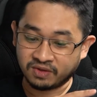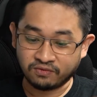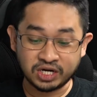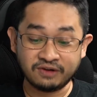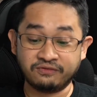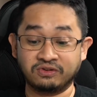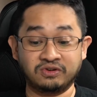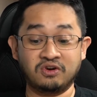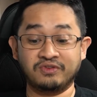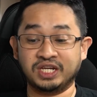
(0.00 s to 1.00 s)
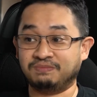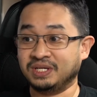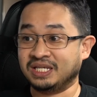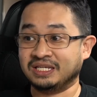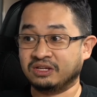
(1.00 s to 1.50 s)
Vodafone, Orange,
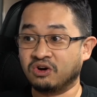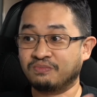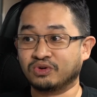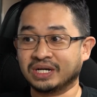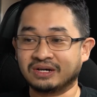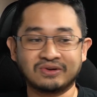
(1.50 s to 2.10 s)
BT, they all pull out.